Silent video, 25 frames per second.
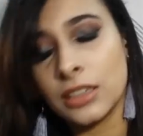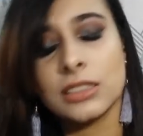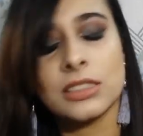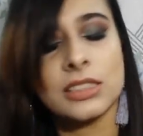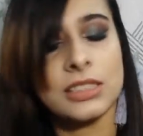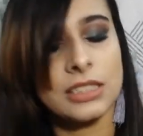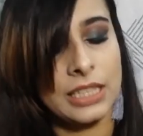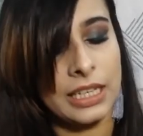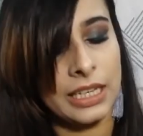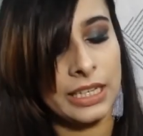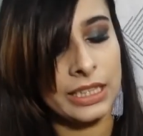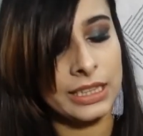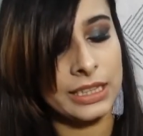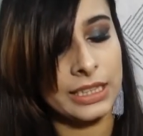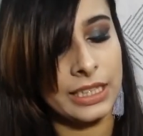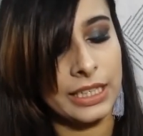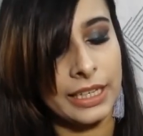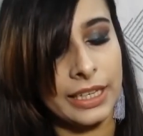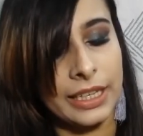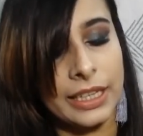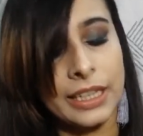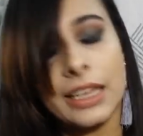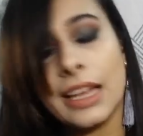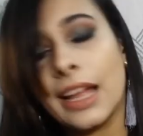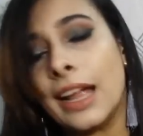sale
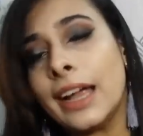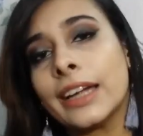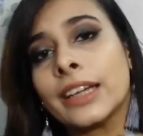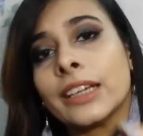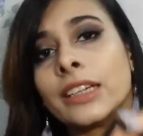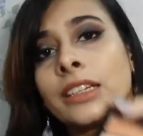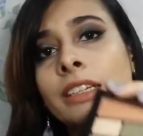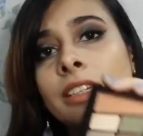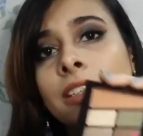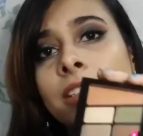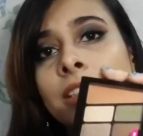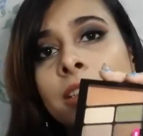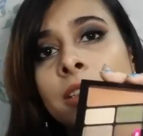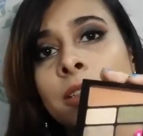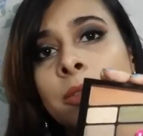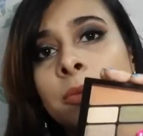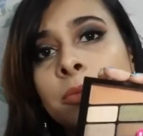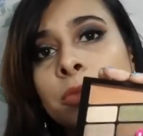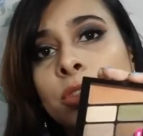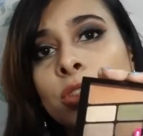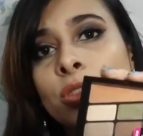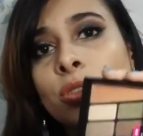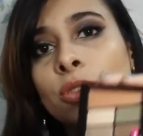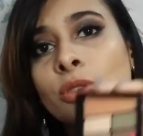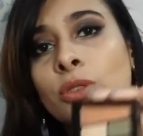thing, and
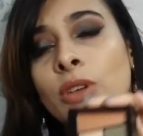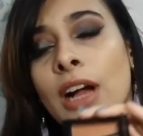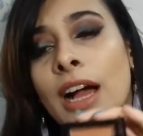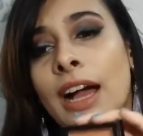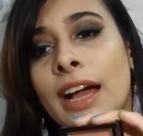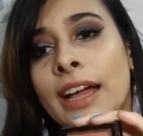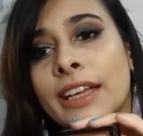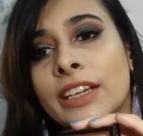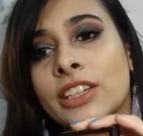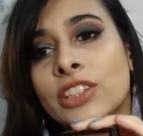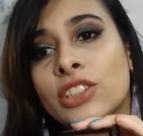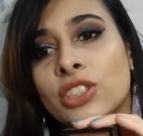I